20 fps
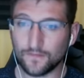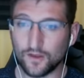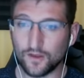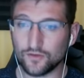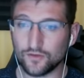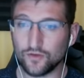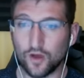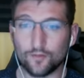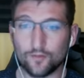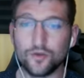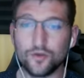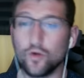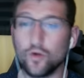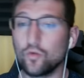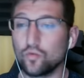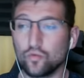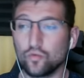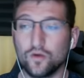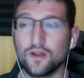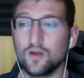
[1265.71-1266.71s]
So I'm
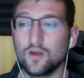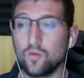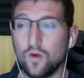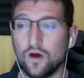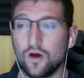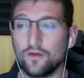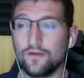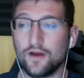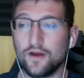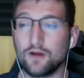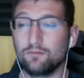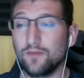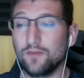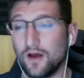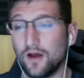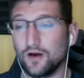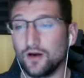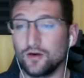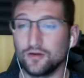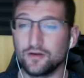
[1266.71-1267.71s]
doing really well there.
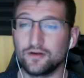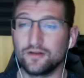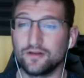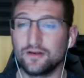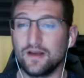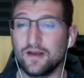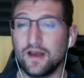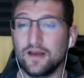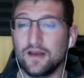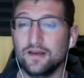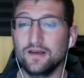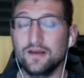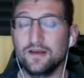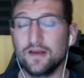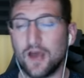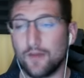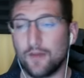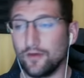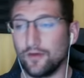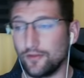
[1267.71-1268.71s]
But earlier in the night,
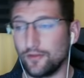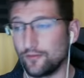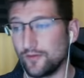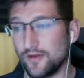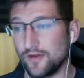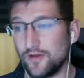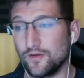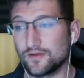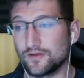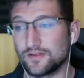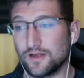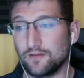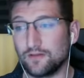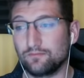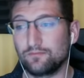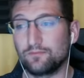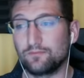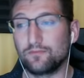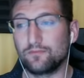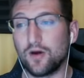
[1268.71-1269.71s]
I put three units on
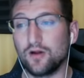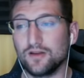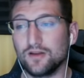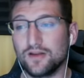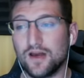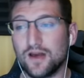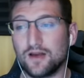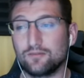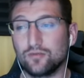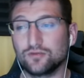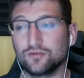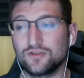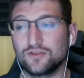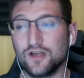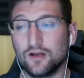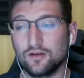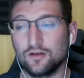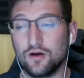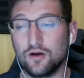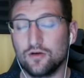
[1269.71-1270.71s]
Poliana
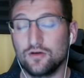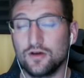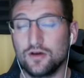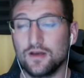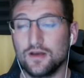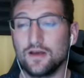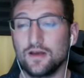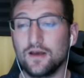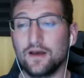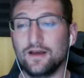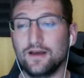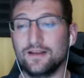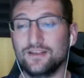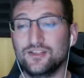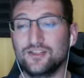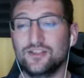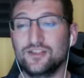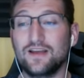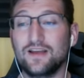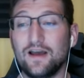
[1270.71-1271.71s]
Botelho, and
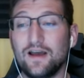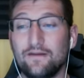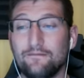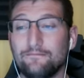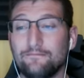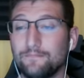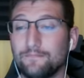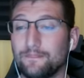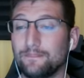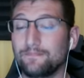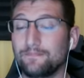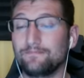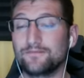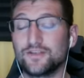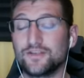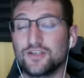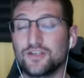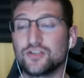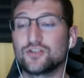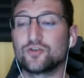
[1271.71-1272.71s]
she got
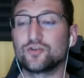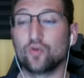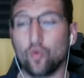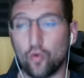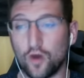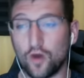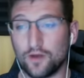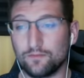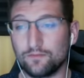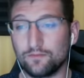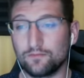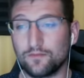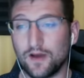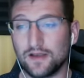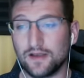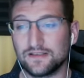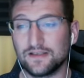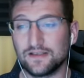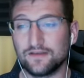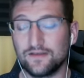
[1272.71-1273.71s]
destroyed by
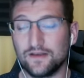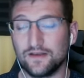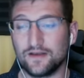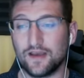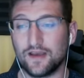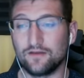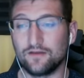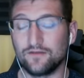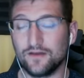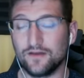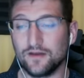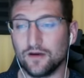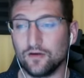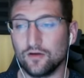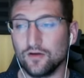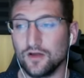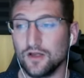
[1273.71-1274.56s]
Cynthia Calvillo.